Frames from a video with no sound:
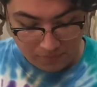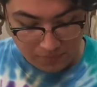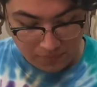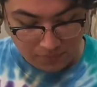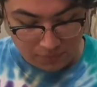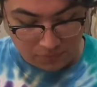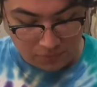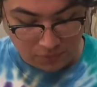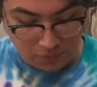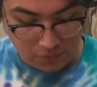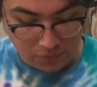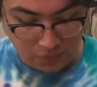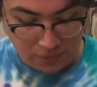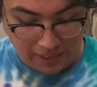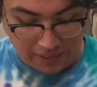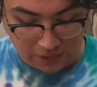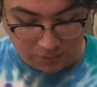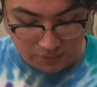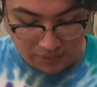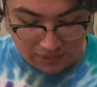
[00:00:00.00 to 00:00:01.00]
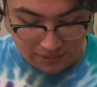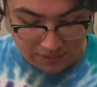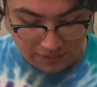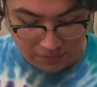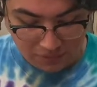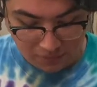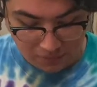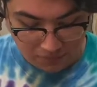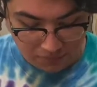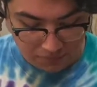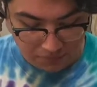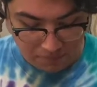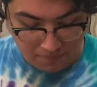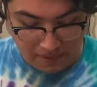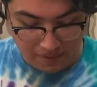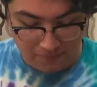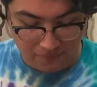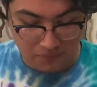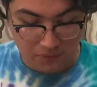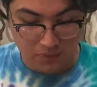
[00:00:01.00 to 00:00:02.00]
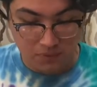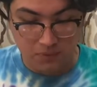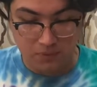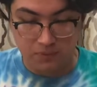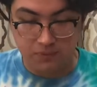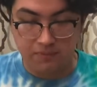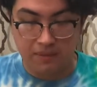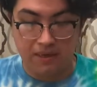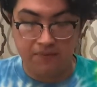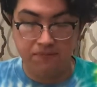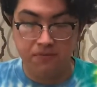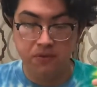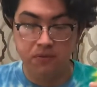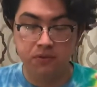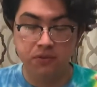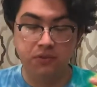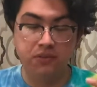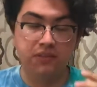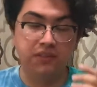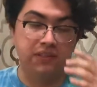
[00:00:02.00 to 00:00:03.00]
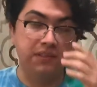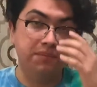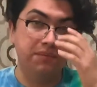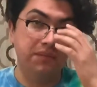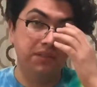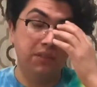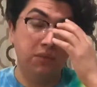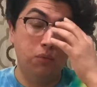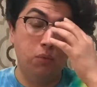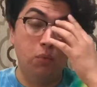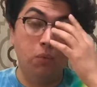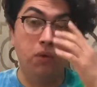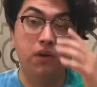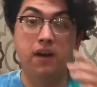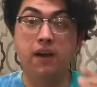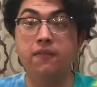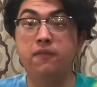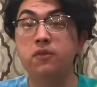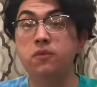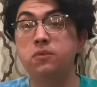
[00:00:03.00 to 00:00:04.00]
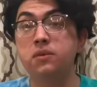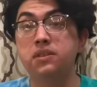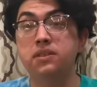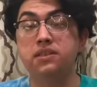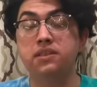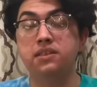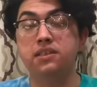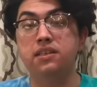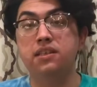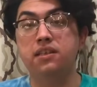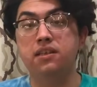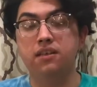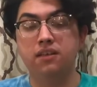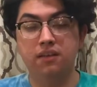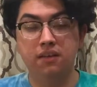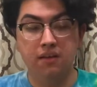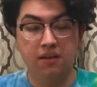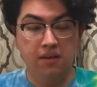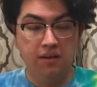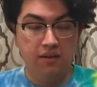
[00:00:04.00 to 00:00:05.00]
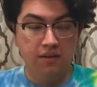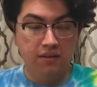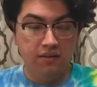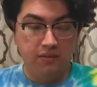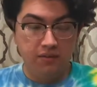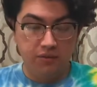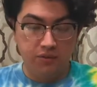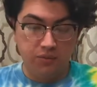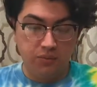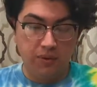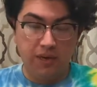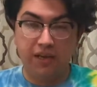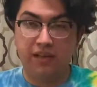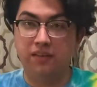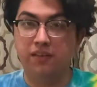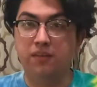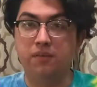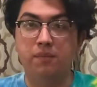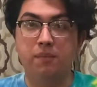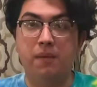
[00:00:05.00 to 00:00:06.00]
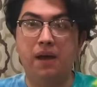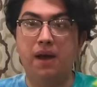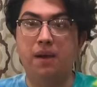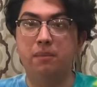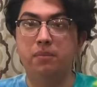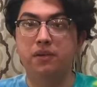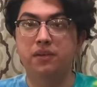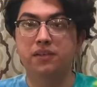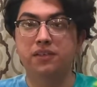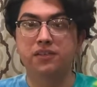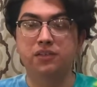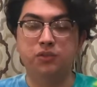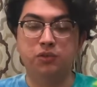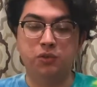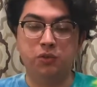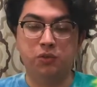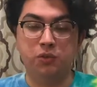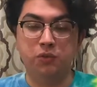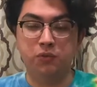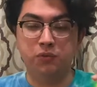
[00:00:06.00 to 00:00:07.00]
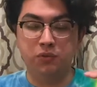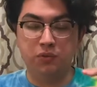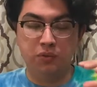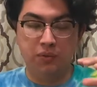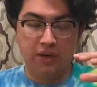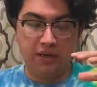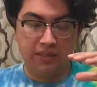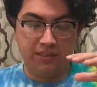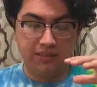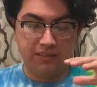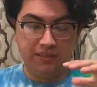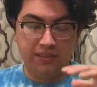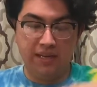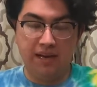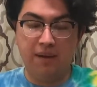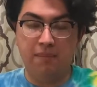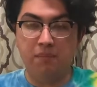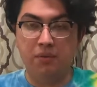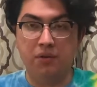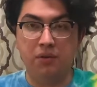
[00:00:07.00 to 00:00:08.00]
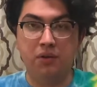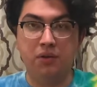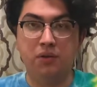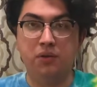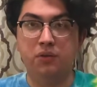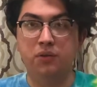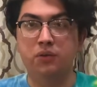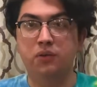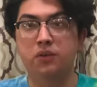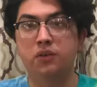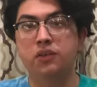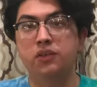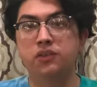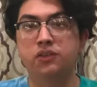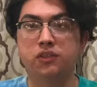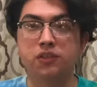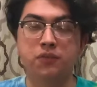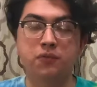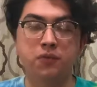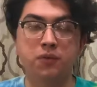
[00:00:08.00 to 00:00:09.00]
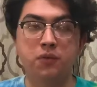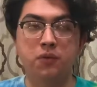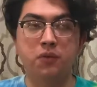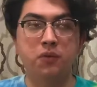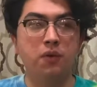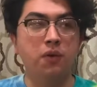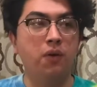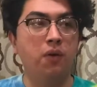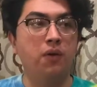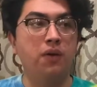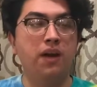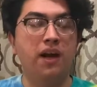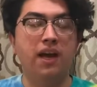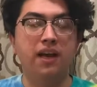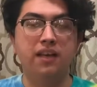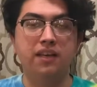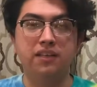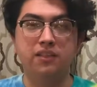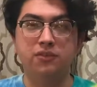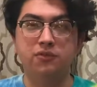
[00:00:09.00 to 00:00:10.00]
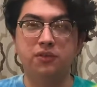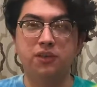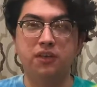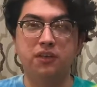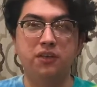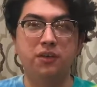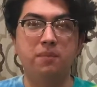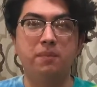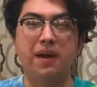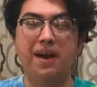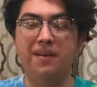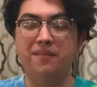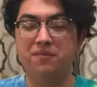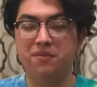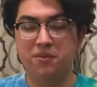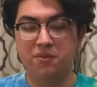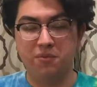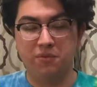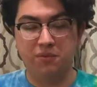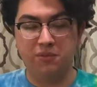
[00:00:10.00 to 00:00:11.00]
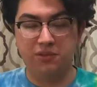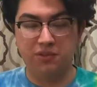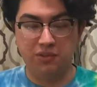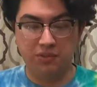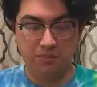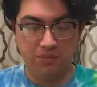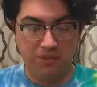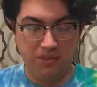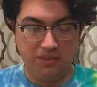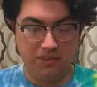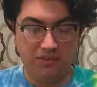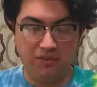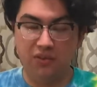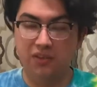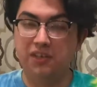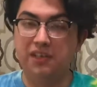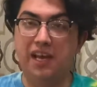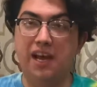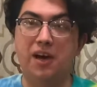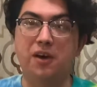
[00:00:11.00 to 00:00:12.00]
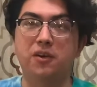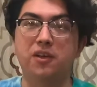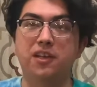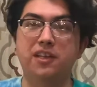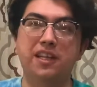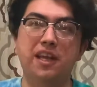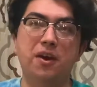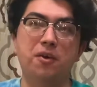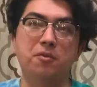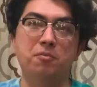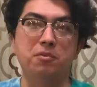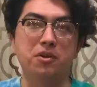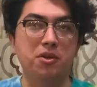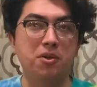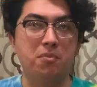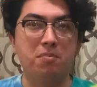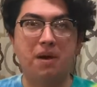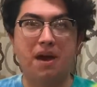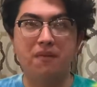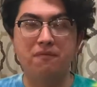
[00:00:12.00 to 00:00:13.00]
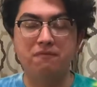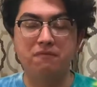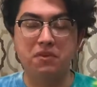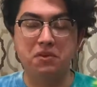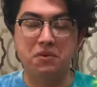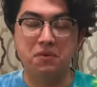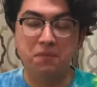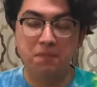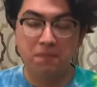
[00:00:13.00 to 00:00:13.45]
So as we can see from the map view is just simply whatever we see directly on the map. So directly down below, so if you're going a hiking trail, your map view would just be look down, and that would be your map view.